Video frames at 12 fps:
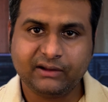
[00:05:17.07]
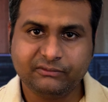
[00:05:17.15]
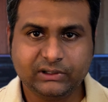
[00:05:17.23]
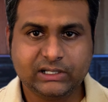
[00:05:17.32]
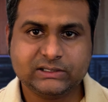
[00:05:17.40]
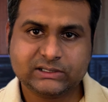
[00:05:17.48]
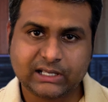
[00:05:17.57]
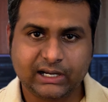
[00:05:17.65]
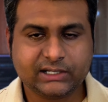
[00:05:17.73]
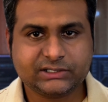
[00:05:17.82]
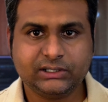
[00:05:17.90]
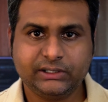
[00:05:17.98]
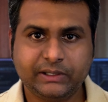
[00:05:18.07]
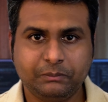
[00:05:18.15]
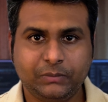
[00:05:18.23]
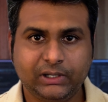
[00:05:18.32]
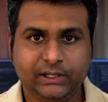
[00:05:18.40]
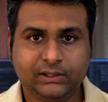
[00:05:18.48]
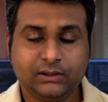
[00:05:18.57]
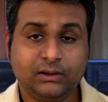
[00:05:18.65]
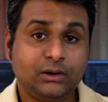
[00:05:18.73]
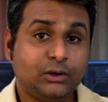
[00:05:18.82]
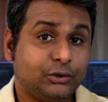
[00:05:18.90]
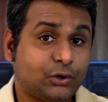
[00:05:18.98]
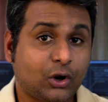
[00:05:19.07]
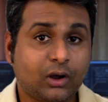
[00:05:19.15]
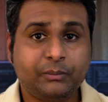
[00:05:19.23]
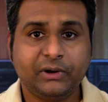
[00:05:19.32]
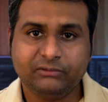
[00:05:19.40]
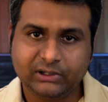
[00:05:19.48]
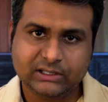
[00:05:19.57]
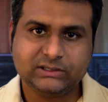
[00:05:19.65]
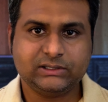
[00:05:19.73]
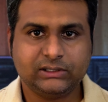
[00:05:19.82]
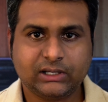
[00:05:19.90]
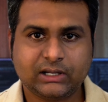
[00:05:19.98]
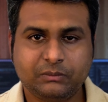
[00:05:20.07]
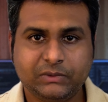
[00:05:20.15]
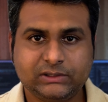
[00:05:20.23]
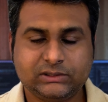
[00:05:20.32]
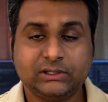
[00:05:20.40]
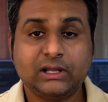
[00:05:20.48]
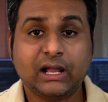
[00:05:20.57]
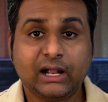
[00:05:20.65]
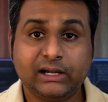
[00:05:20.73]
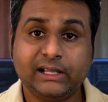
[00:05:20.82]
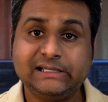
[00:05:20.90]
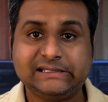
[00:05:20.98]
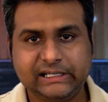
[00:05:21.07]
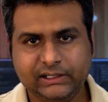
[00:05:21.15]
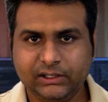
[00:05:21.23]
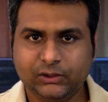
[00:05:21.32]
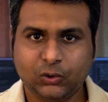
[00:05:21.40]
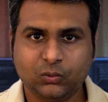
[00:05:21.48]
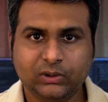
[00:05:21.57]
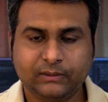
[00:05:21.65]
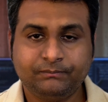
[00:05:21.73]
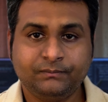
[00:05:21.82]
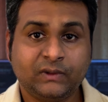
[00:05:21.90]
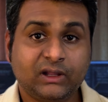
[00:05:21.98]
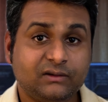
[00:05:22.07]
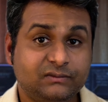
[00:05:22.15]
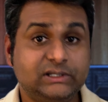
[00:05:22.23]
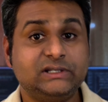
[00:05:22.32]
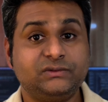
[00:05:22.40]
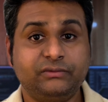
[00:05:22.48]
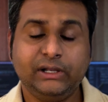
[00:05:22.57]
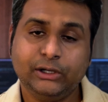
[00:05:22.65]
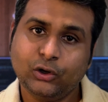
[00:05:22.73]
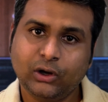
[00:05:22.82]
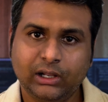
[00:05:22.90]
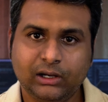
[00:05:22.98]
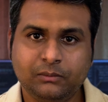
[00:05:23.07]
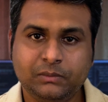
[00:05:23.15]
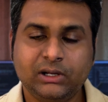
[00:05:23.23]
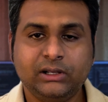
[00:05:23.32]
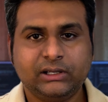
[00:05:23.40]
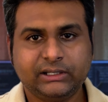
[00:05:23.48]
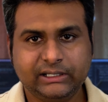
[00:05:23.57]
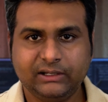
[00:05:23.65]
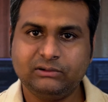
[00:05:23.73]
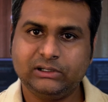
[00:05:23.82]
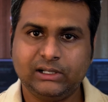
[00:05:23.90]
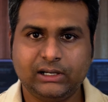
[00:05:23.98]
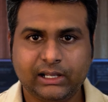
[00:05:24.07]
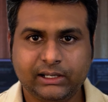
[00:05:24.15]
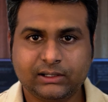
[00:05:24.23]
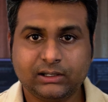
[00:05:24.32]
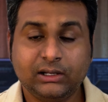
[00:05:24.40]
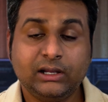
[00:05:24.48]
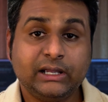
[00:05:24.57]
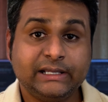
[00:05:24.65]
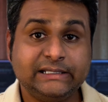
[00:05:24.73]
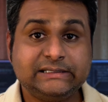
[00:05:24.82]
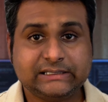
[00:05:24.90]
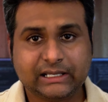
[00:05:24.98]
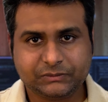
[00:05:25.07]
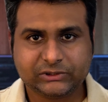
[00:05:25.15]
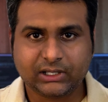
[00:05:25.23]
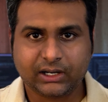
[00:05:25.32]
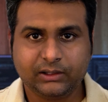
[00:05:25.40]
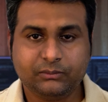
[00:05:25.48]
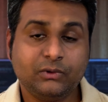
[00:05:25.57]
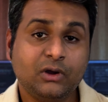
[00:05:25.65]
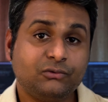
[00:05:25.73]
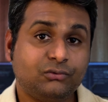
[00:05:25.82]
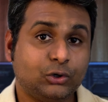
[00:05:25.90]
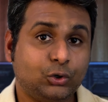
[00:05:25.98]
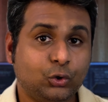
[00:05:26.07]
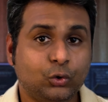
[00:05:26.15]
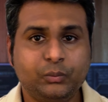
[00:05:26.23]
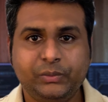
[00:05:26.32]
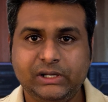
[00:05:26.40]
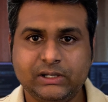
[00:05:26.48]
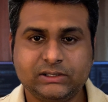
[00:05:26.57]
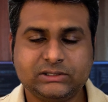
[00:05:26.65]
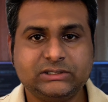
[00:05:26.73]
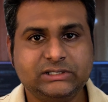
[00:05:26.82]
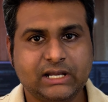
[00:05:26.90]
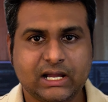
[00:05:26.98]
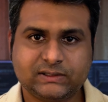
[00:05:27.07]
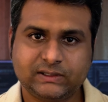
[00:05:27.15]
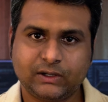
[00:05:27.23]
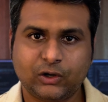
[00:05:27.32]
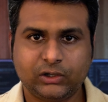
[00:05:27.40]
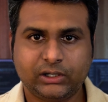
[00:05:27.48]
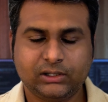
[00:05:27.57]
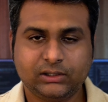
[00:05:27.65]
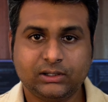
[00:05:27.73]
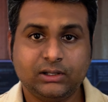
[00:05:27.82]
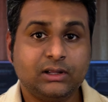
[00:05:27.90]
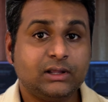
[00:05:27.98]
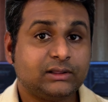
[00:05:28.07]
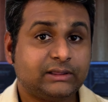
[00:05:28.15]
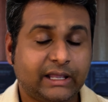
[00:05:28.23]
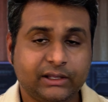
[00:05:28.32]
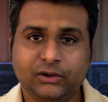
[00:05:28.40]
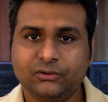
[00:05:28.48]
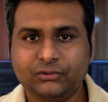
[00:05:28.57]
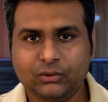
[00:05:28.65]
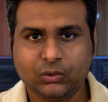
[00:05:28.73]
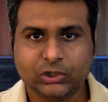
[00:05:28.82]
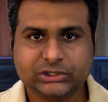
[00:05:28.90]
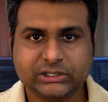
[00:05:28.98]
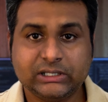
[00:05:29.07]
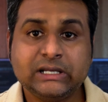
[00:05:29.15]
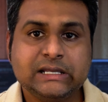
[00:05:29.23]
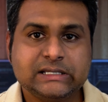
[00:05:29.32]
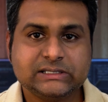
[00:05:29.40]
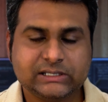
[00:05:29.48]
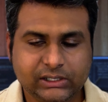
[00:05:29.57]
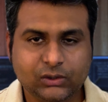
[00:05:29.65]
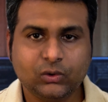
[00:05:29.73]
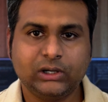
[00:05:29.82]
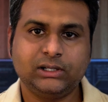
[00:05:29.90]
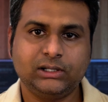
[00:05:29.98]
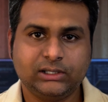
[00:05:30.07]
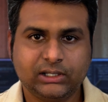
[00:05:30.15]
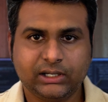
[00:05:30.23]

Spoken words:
evidence collection template? Drop evidence in the comments and I'll send it over. If this video helped, give it a like. Hit subscribe for no BS GRC content. Thank you for watching. See you until the